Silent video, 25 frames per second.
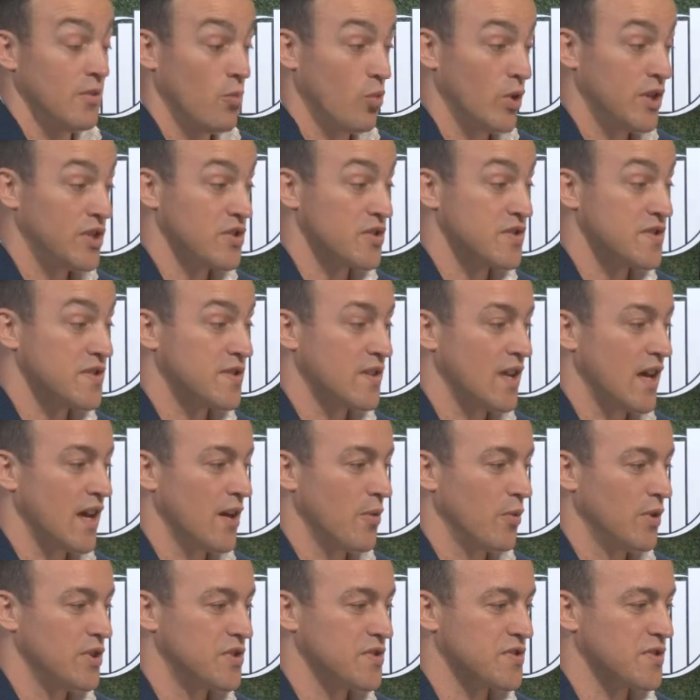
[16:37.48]
we just
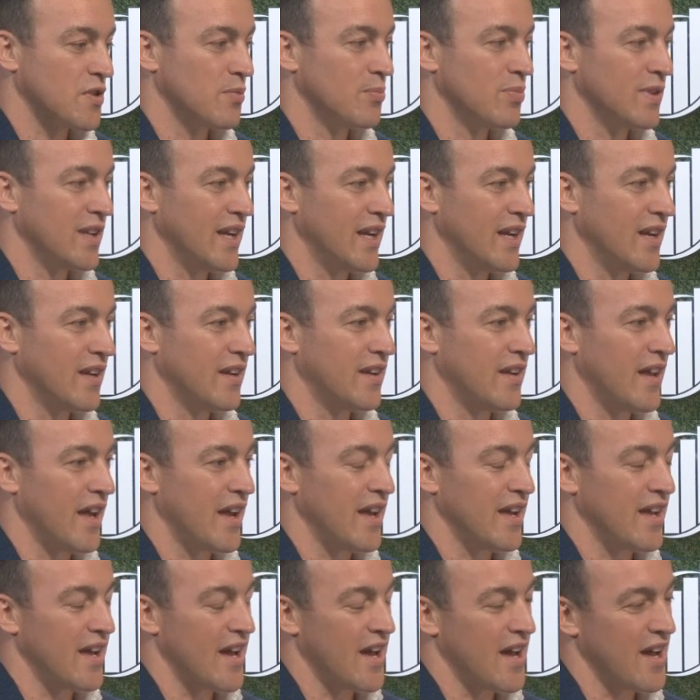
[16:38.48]
uh, we just completed
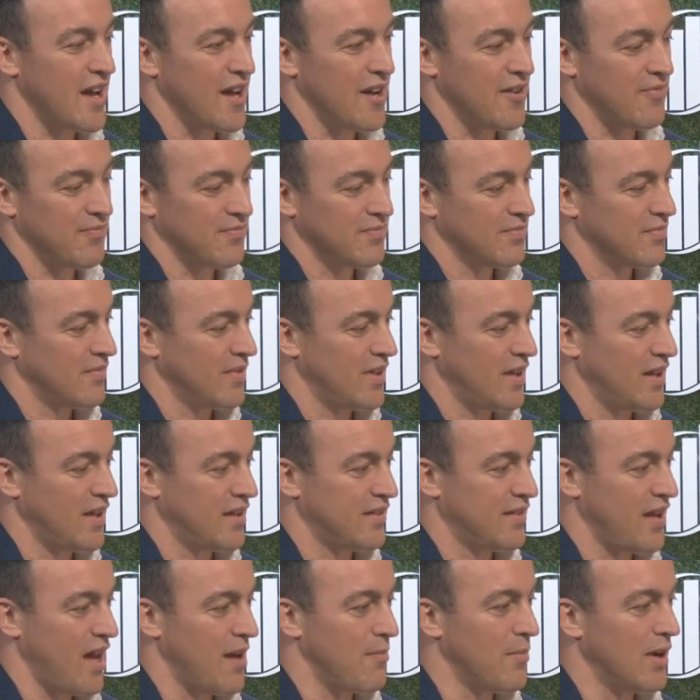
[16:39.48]
a uh,
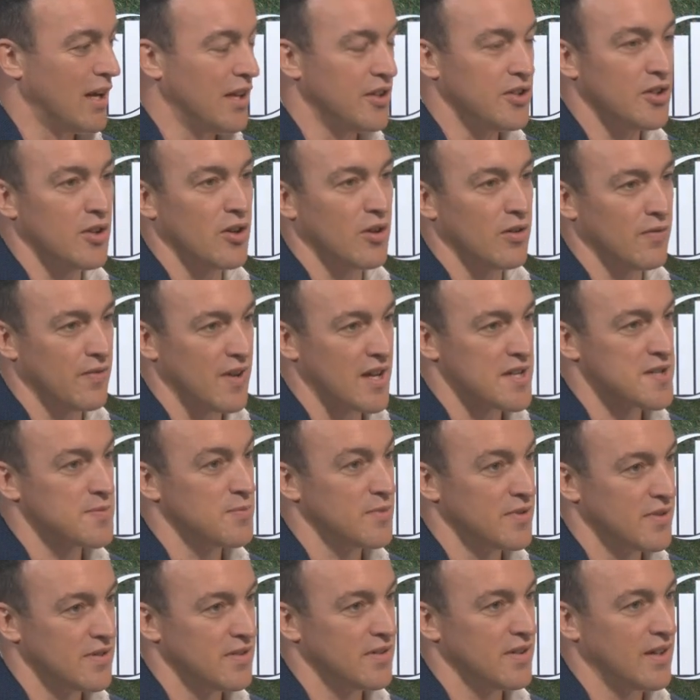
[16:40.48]
a 10 million euro
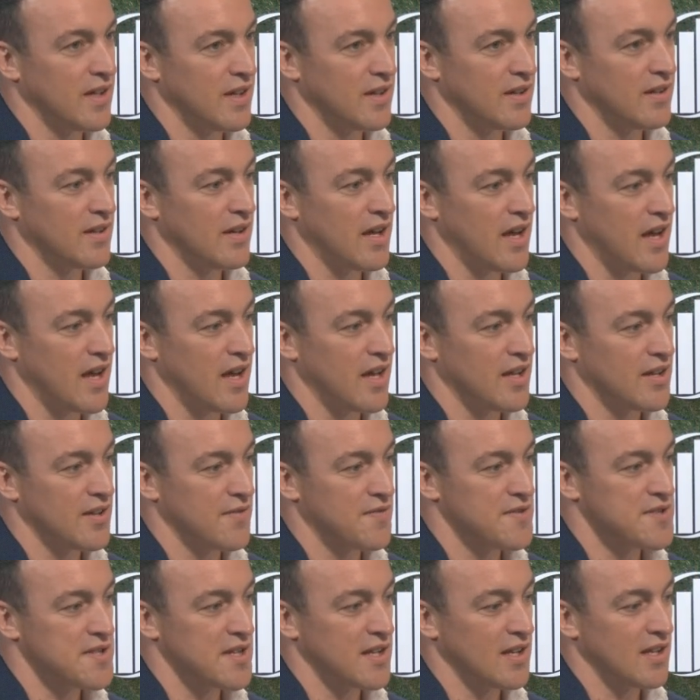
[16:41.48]
investment in uh,
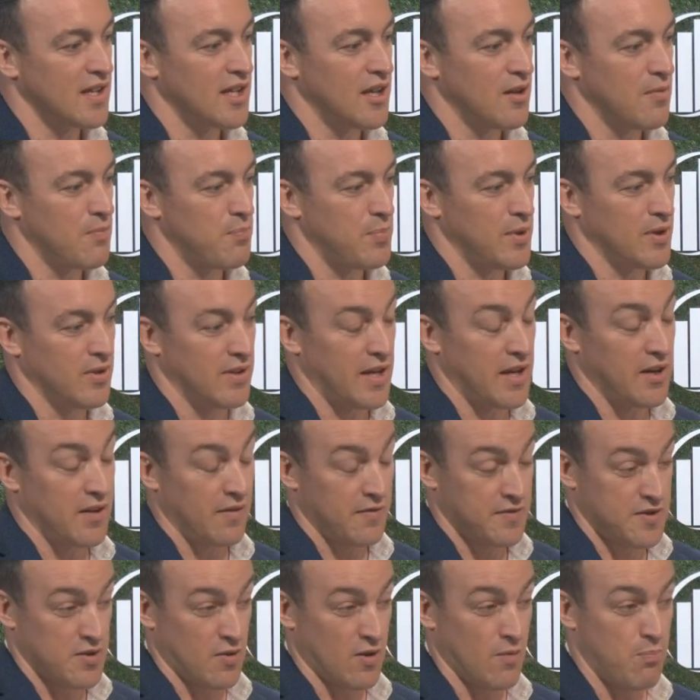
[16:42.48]
the facility, a uh, build out
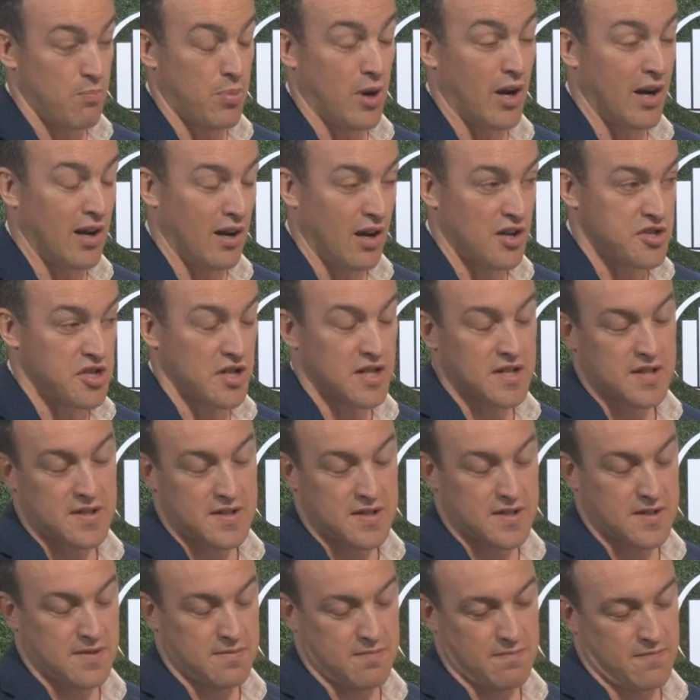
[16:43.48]
of sort of
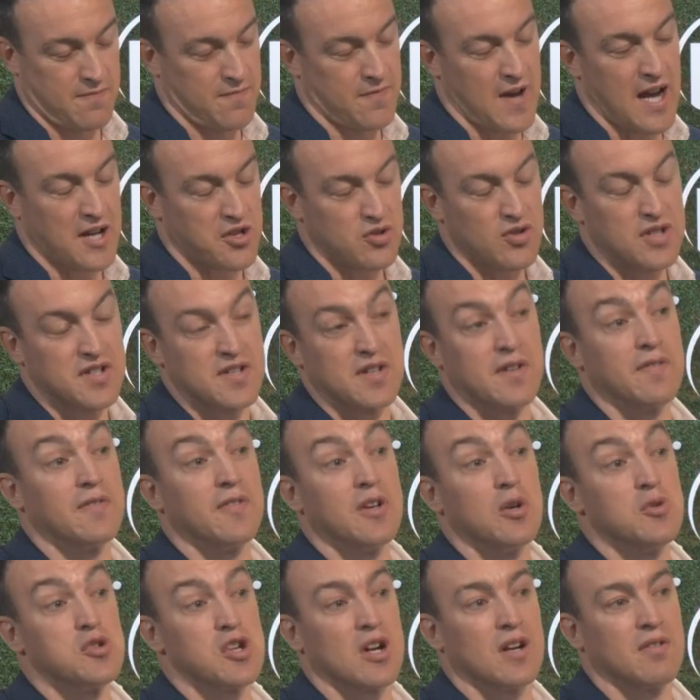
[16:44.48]
biologics factories of the
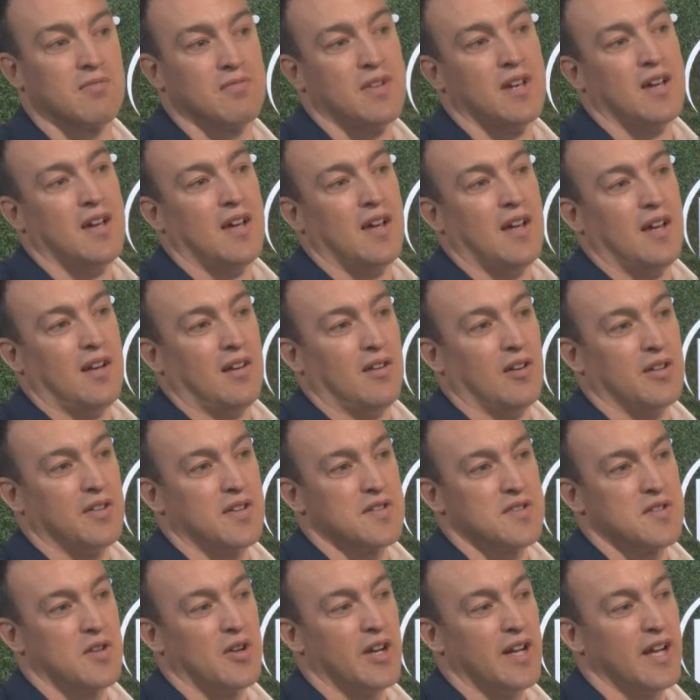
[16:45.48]
future, like
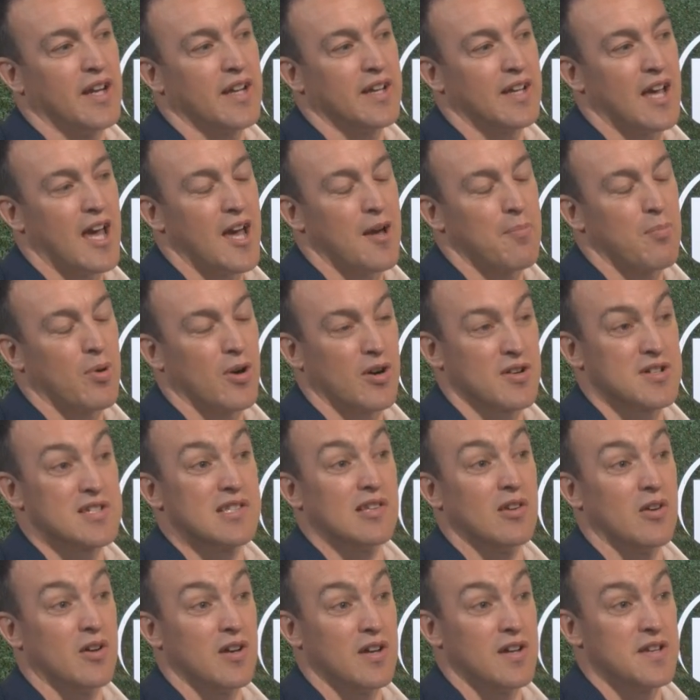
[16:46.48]
designing uh,
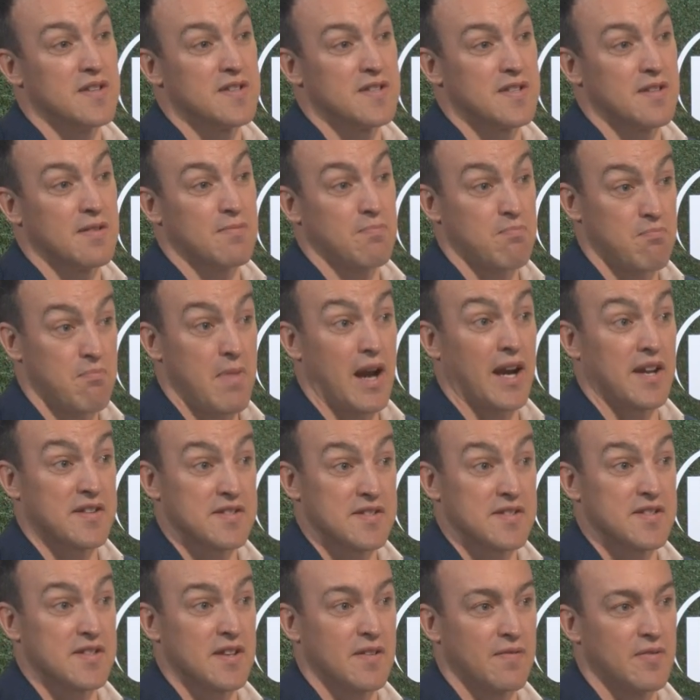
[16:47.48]
personalized
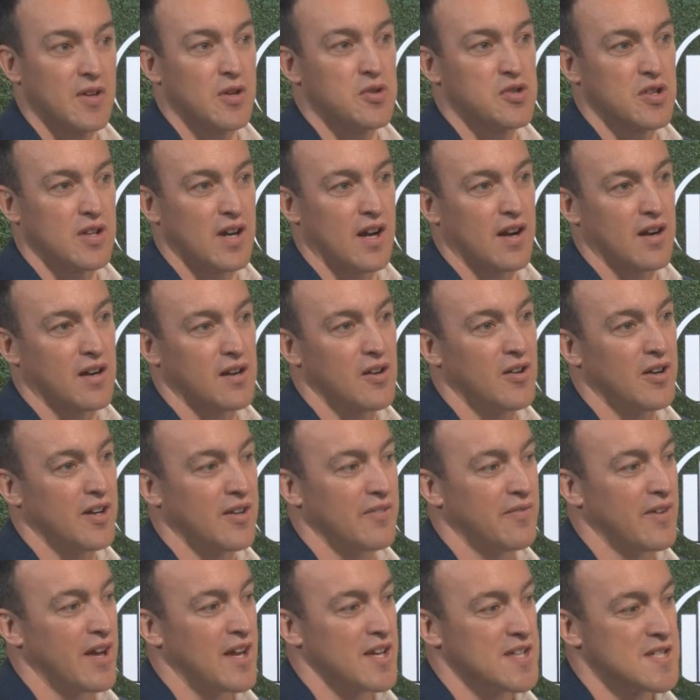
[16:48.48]
medicines of the future that are
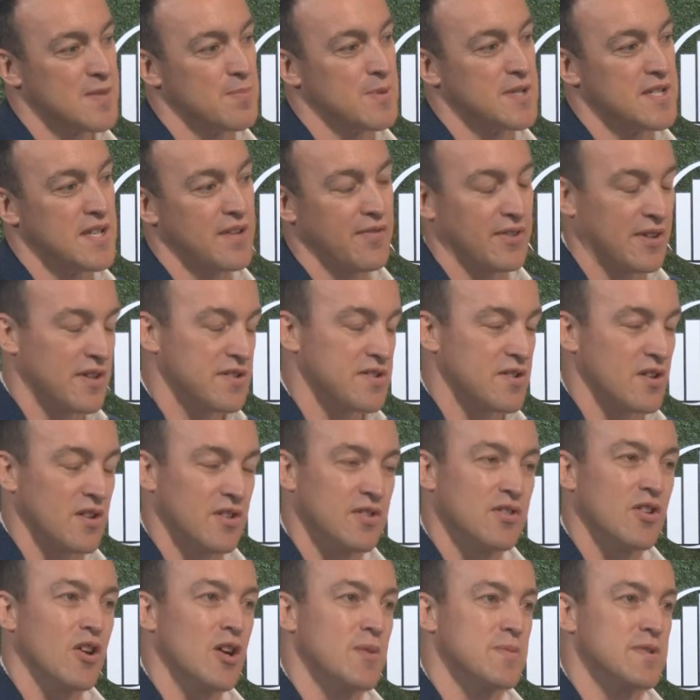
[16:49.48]
kind of uh, specific to
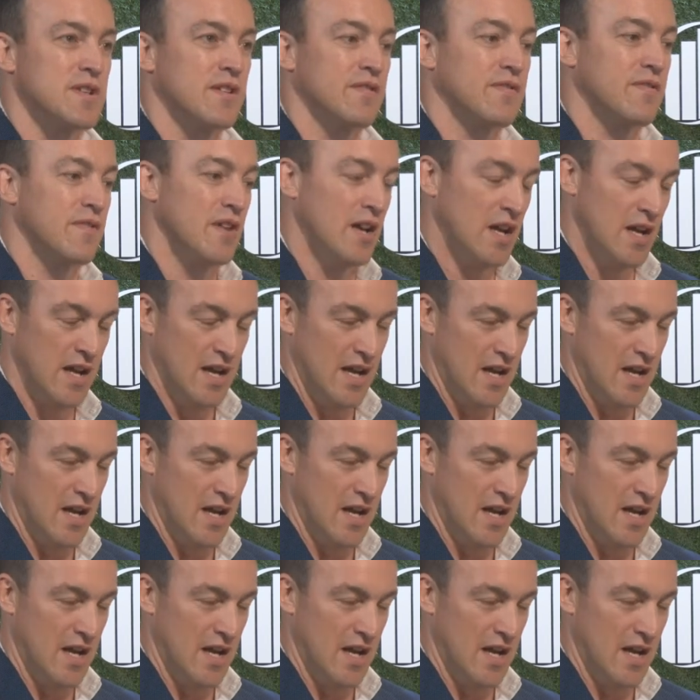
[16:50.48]
certain types of